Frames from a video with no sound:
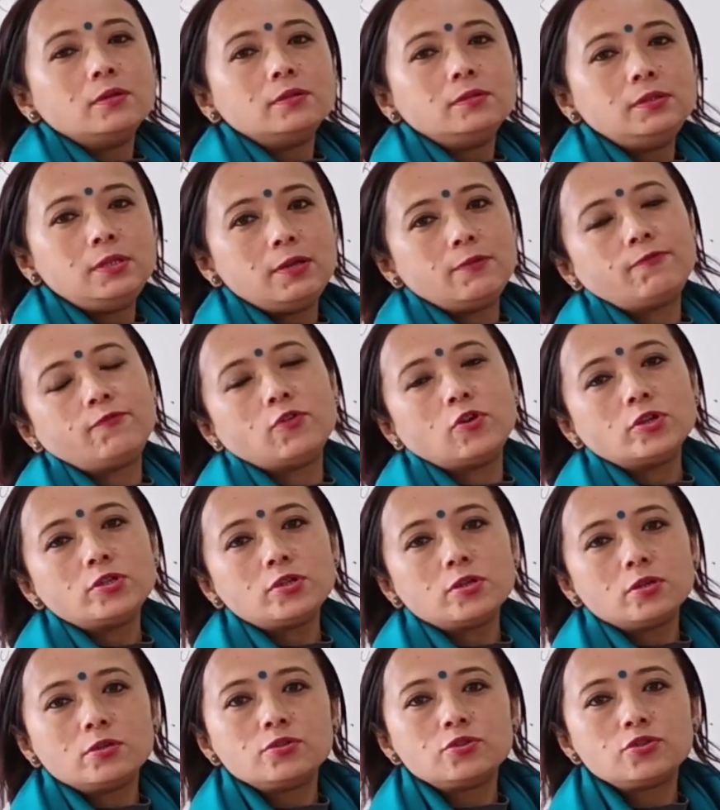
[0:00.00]
they fought
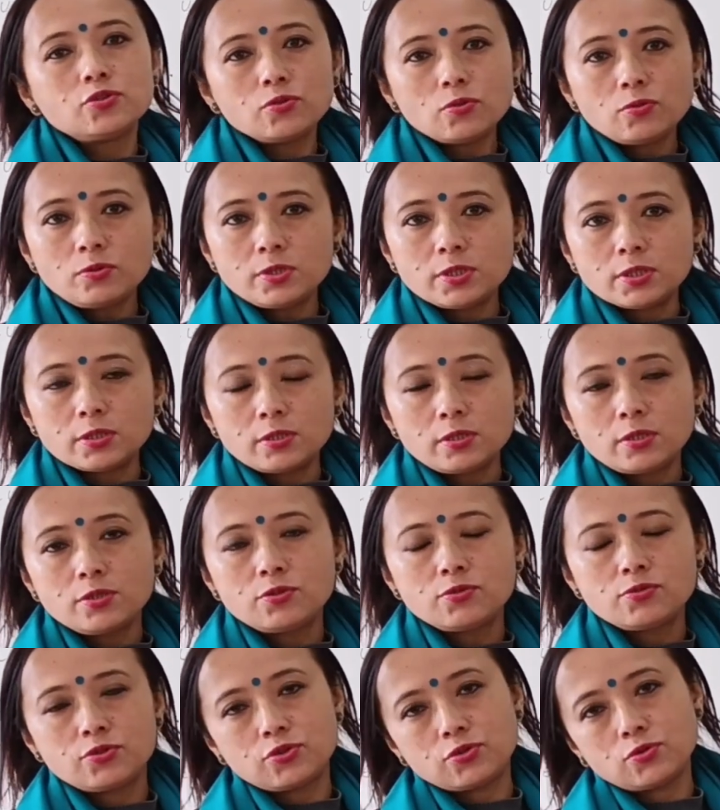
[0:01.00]
shoulder
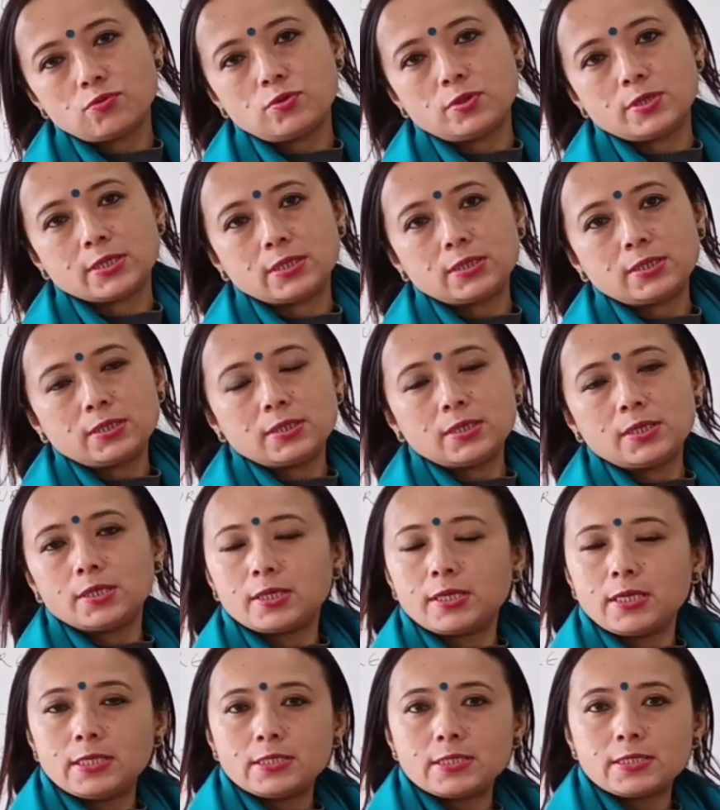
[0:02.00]
to shoulder
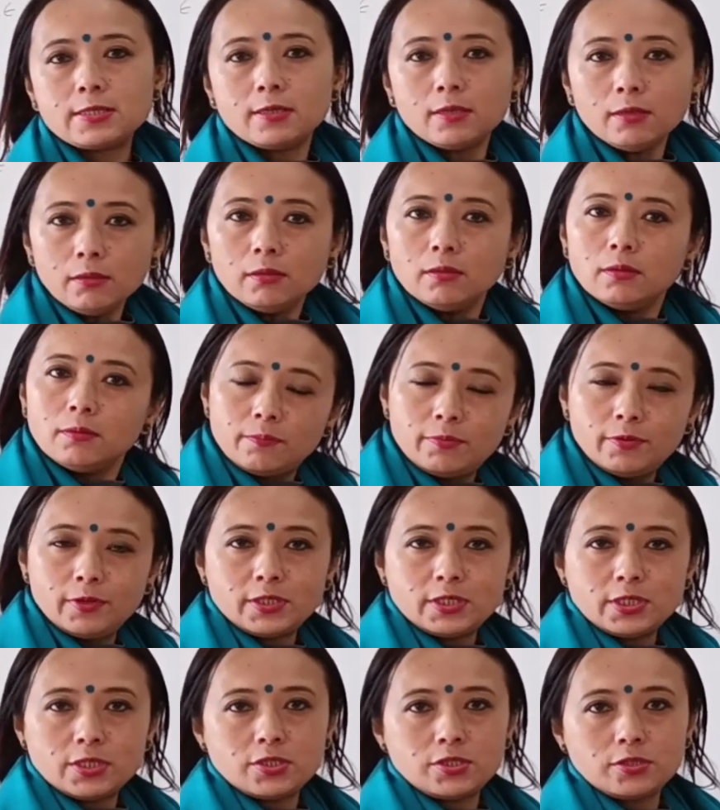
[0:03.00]
against the British.